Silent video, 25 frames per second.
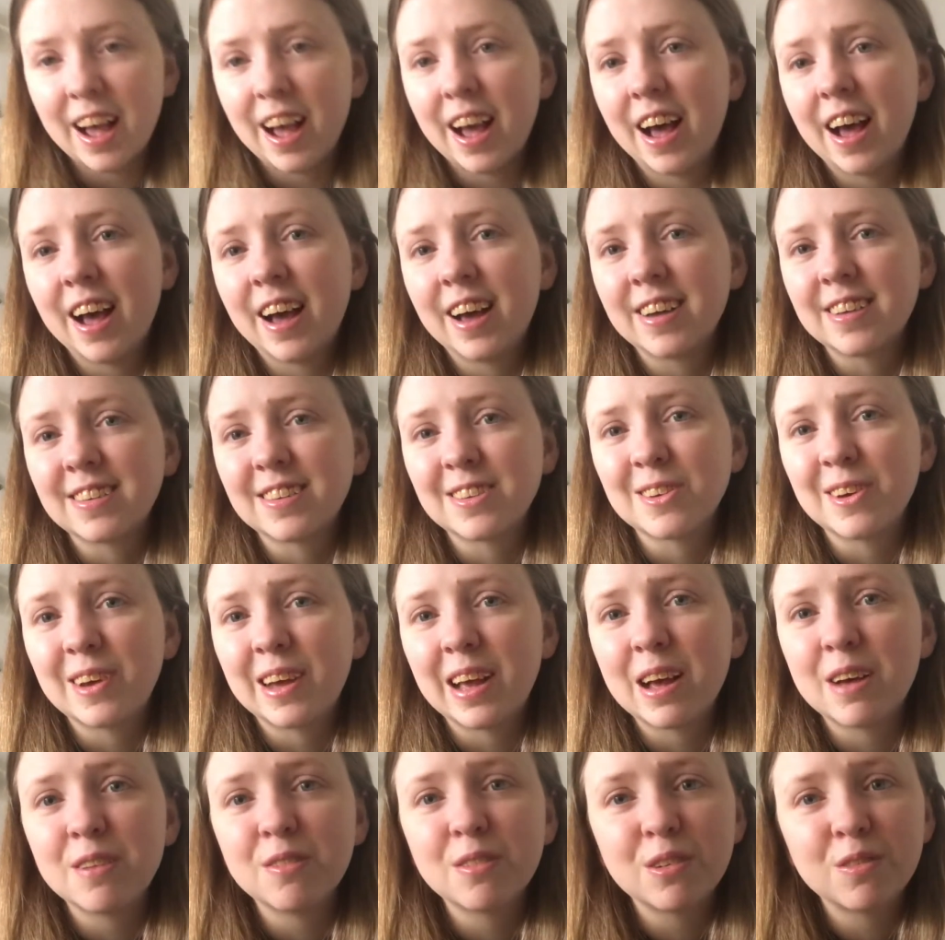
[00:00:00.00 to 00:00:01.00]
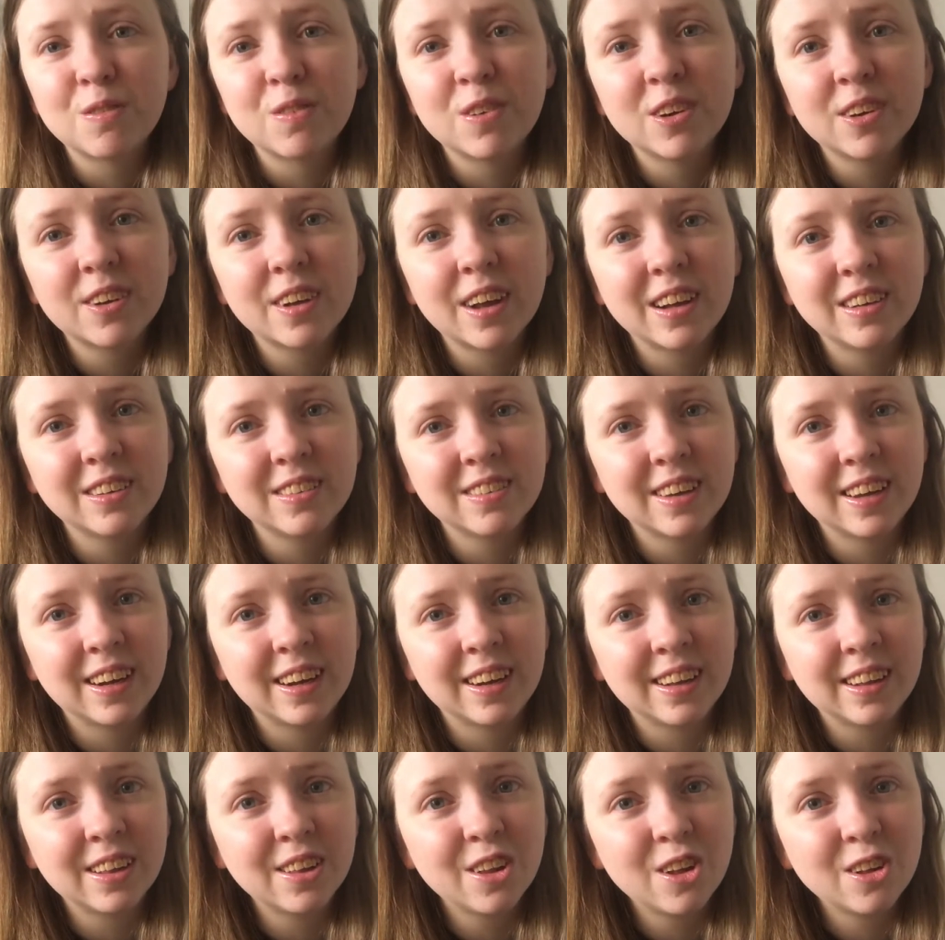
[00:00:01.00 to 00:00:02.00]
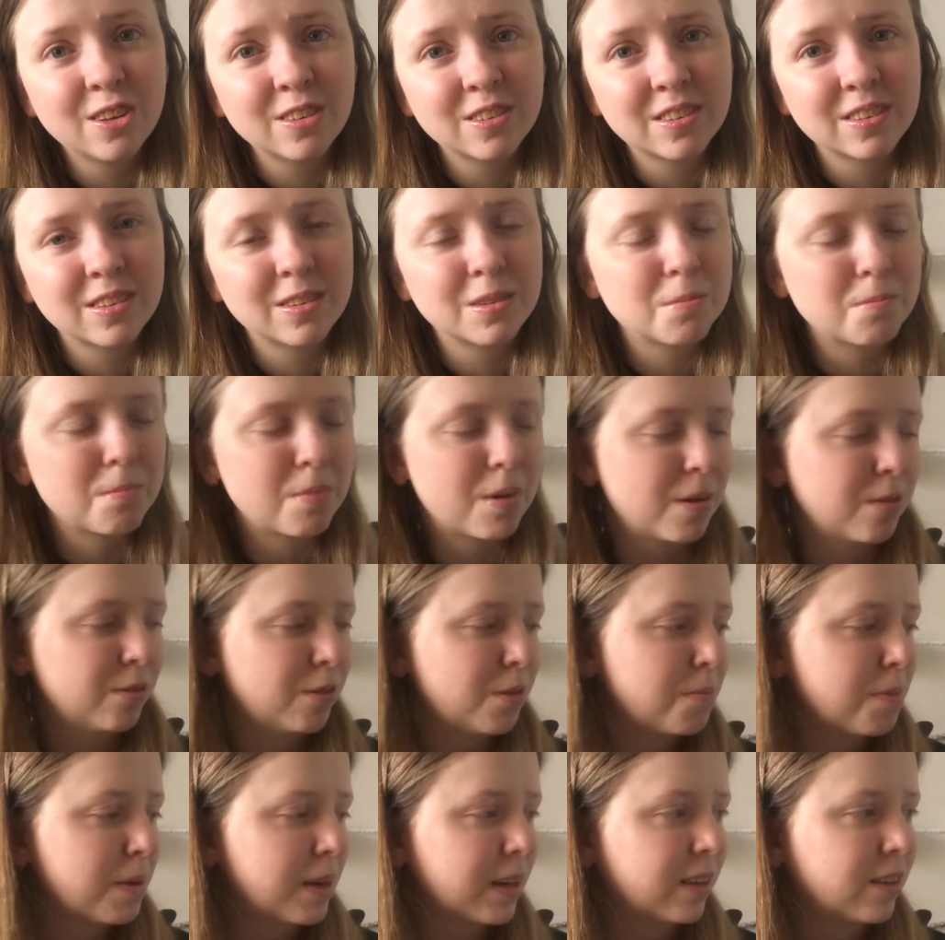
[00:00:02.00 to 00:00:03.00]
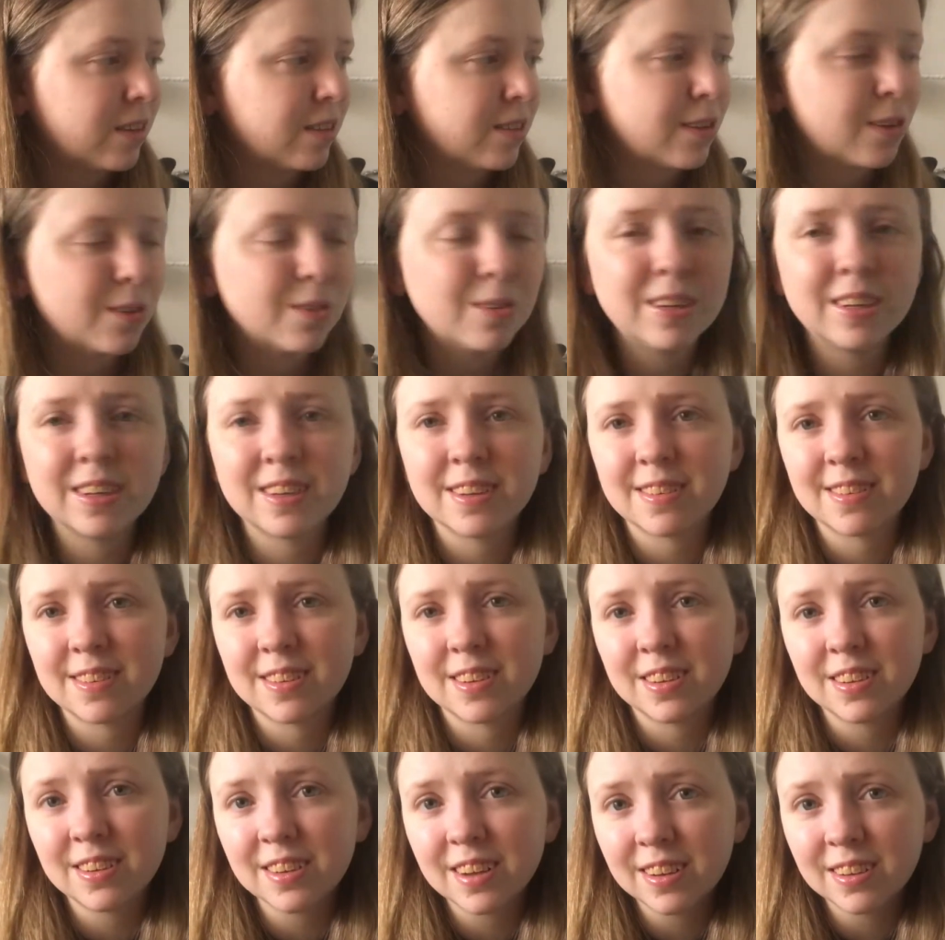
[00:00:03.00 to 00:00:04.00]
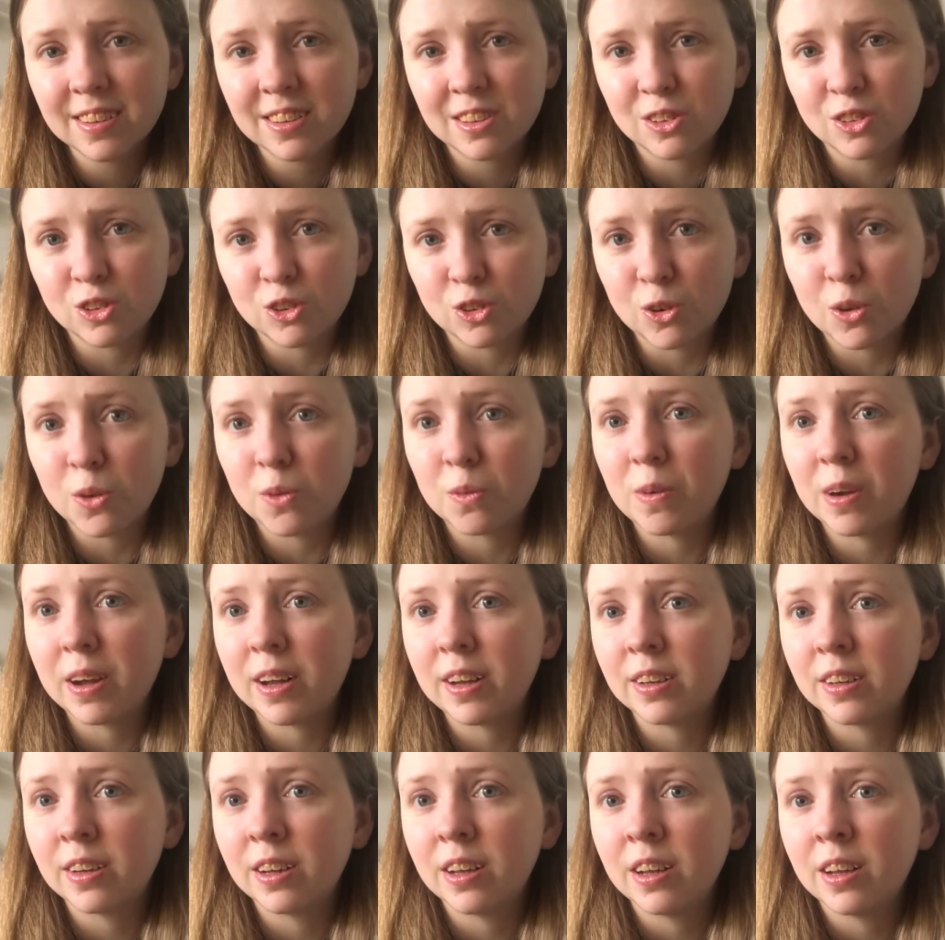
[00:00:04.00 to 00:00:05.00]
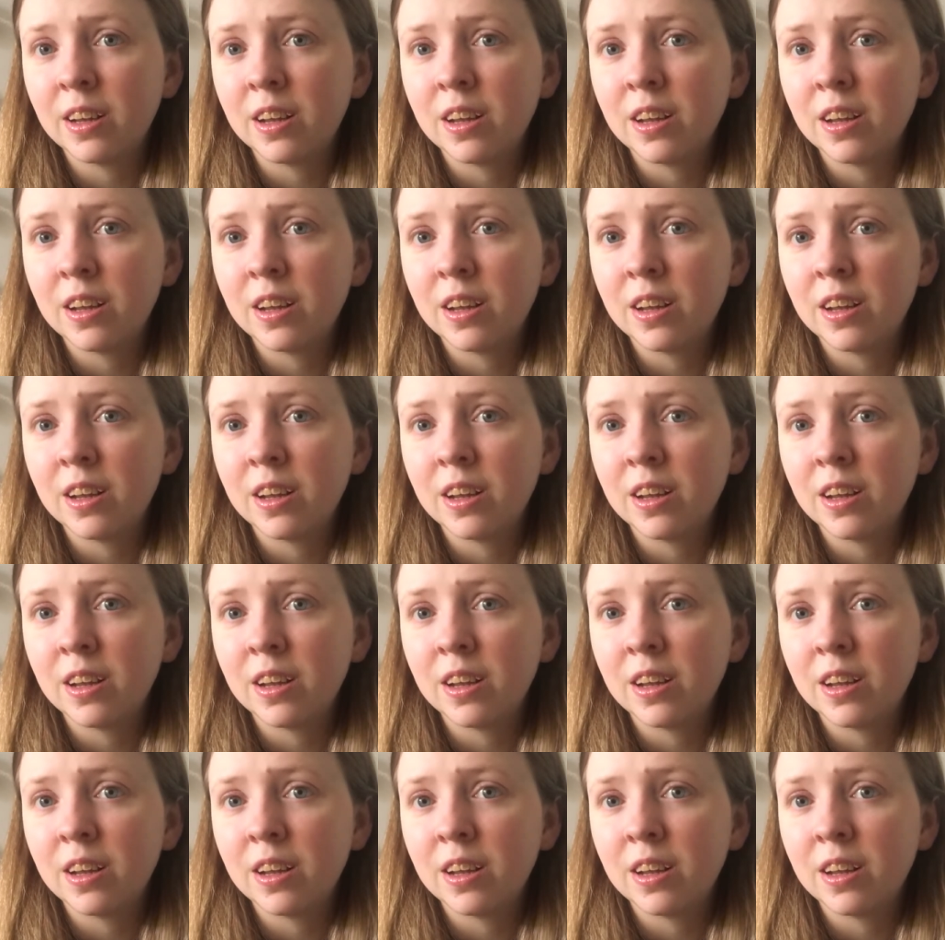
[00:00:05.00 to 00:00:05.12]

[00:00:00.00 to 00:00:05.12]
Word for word: uh, so I have A Field Guide to Getting Lost by Rebecca Solnit, nice and short one.